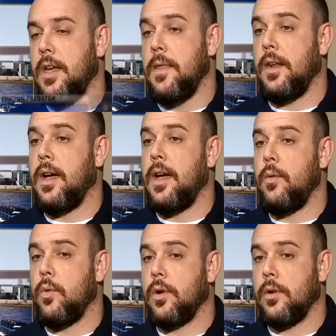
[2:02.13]
and then I
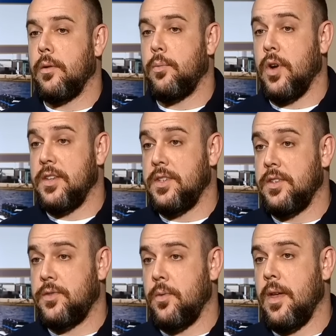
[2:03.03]
work process
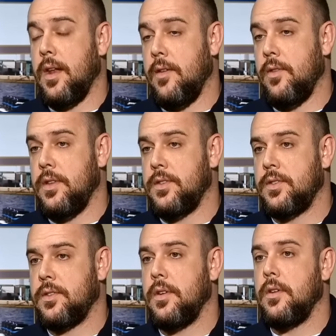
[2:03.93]
through that
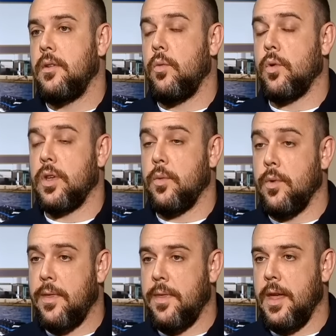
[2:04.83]
evidence, working
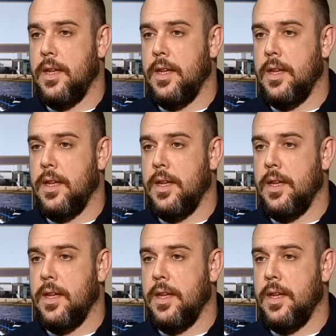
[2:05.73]
with the